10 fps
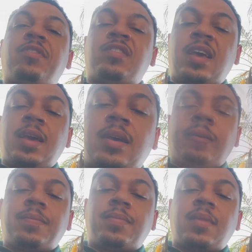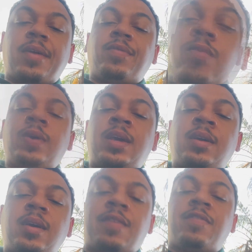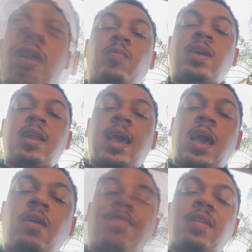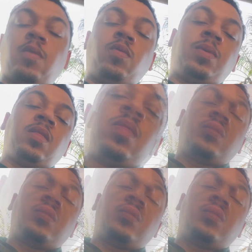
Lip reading: take, every week, if not a week and a half, that would be